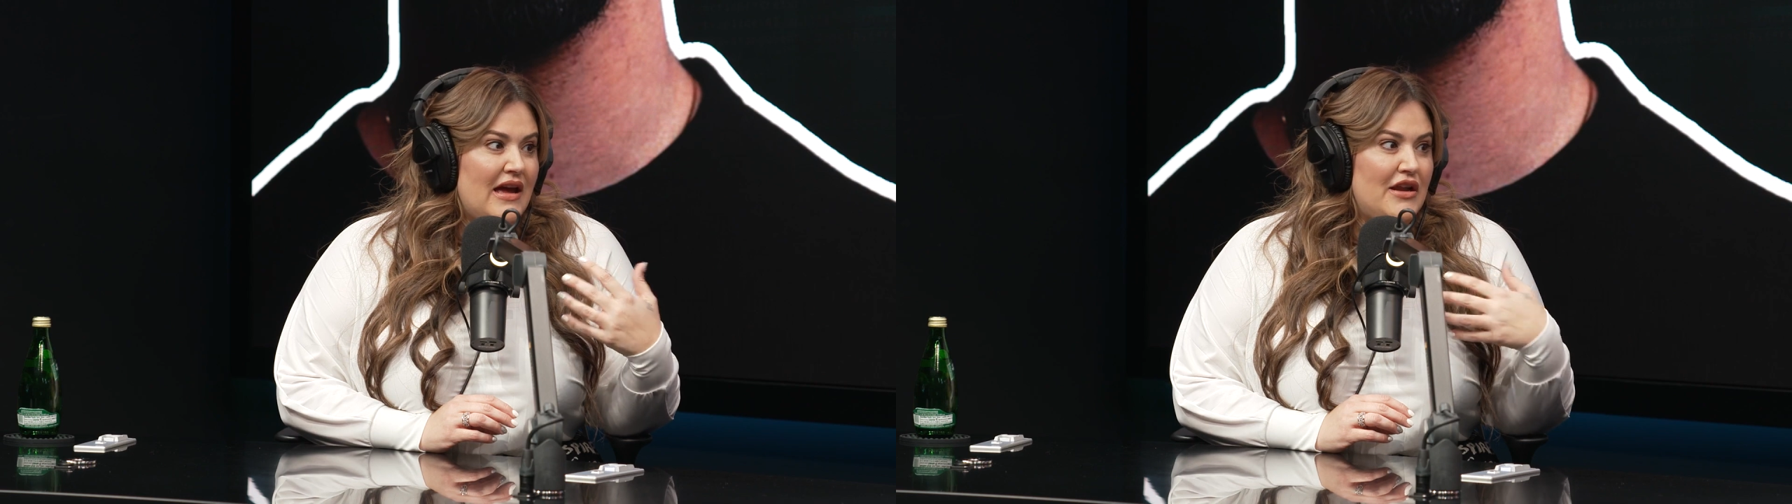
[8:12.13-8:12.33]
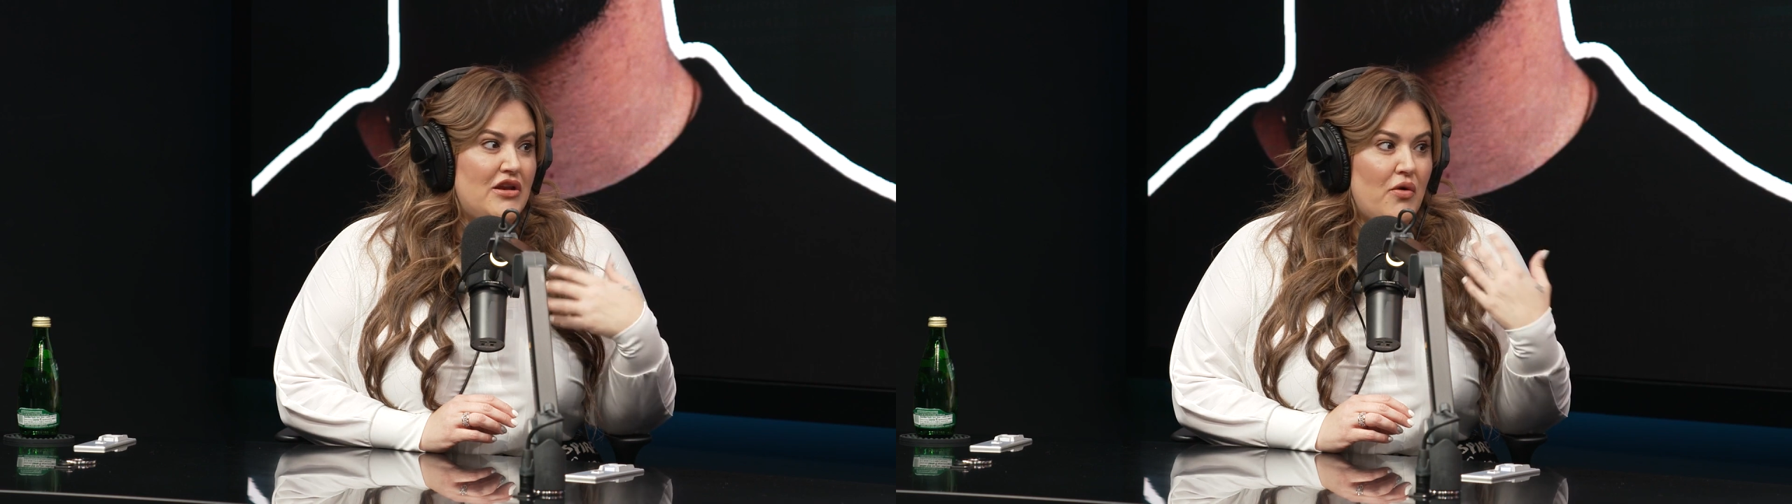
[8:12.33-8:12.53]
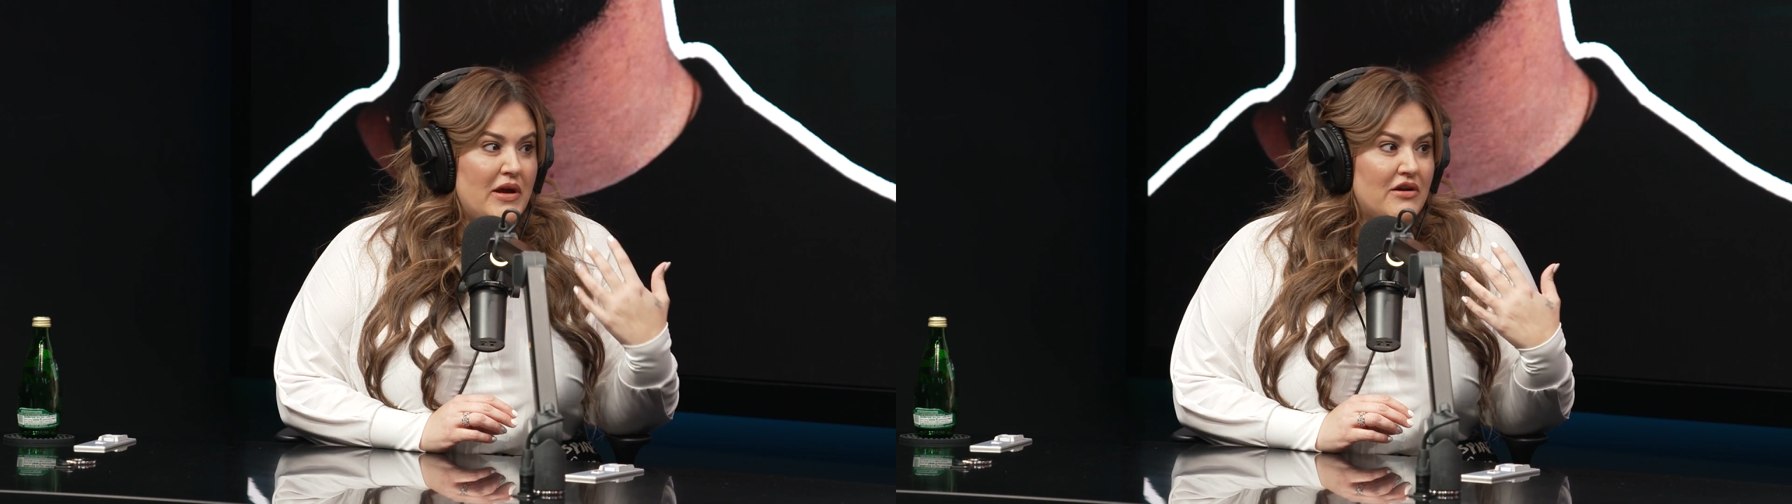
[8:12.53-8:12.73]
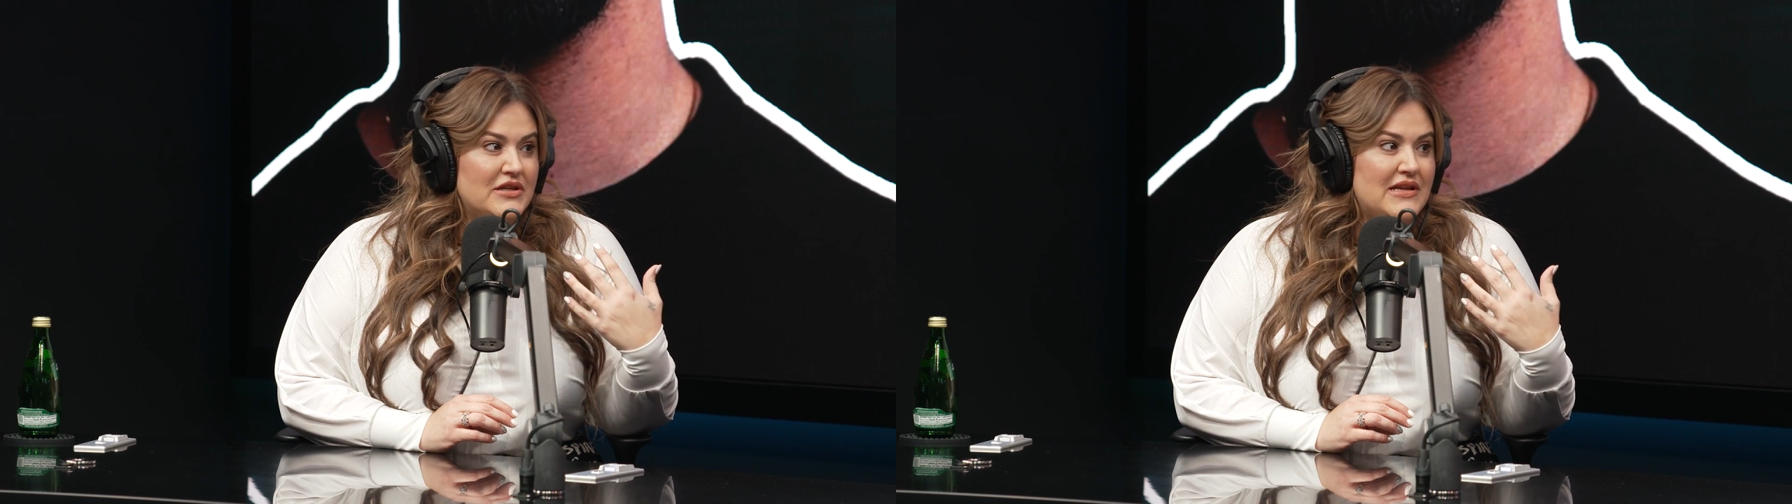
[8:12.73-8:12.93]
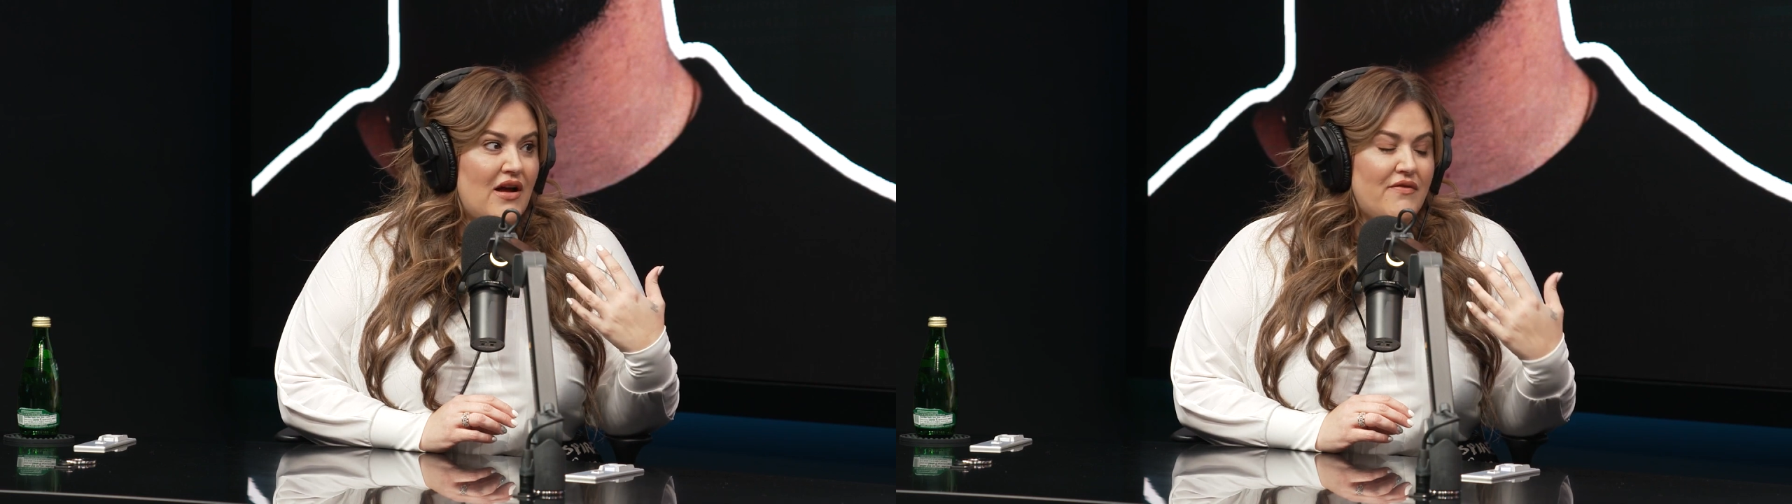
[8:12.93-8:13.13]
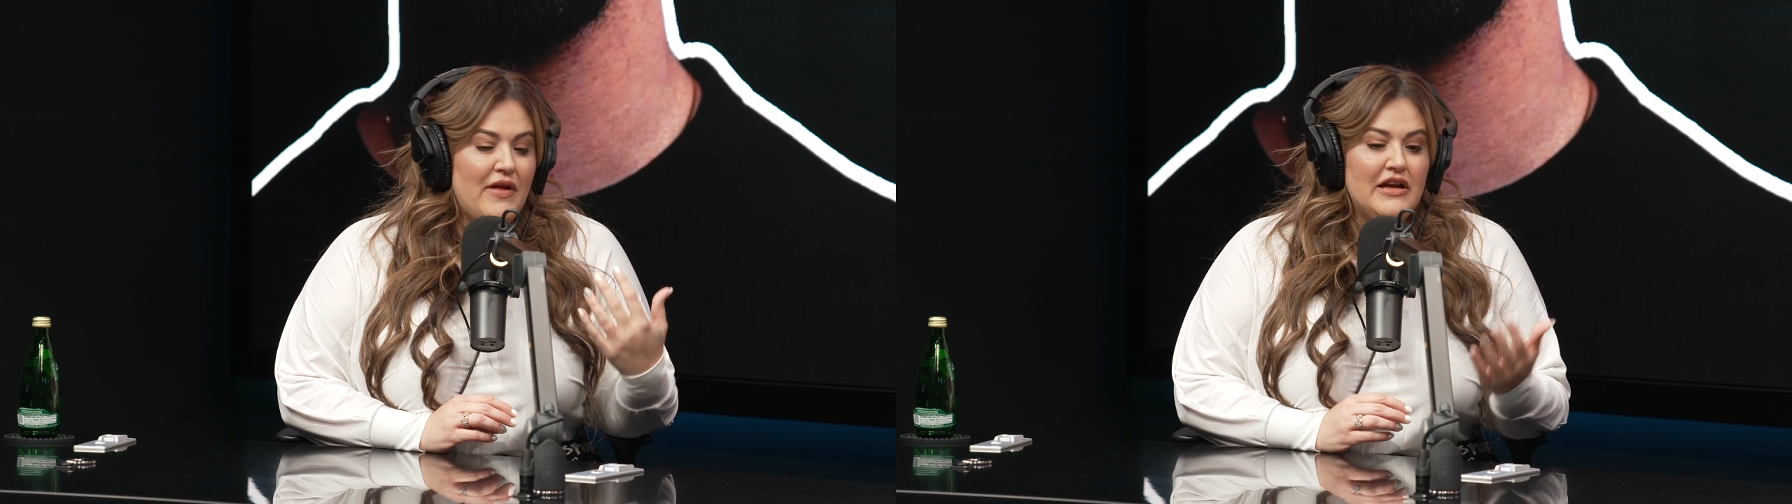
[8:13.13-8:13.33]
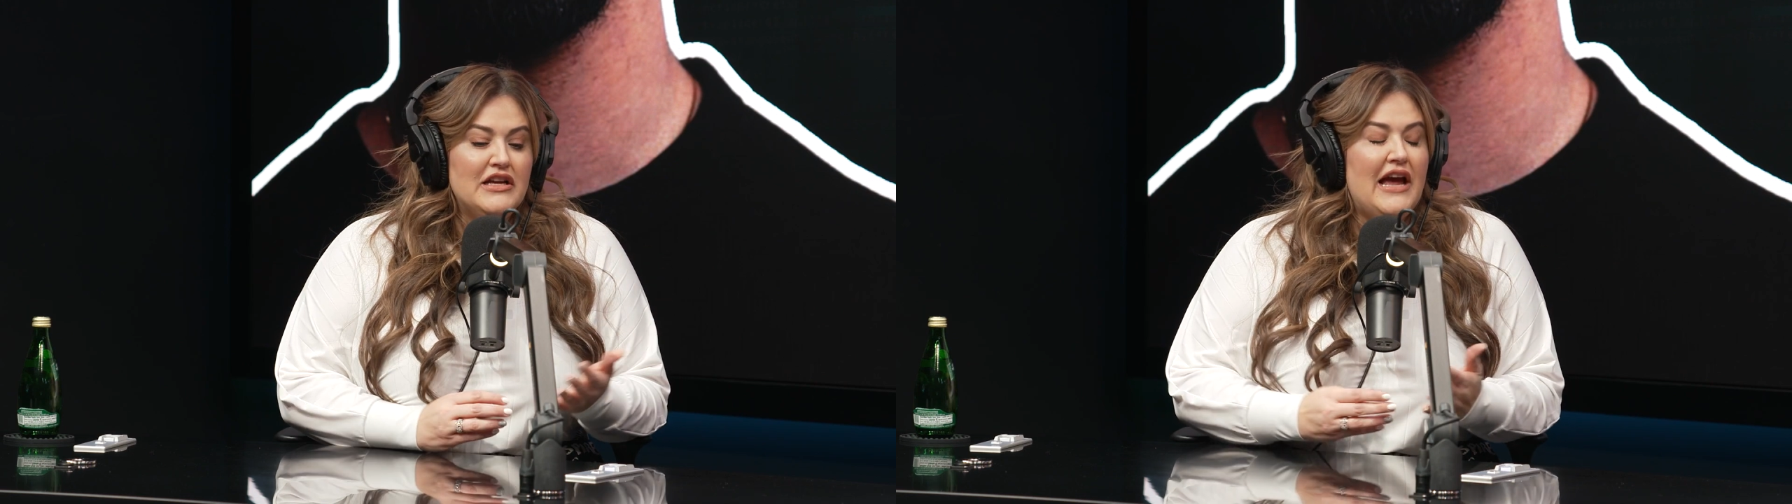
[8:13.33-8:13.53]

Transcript: and knowing herself like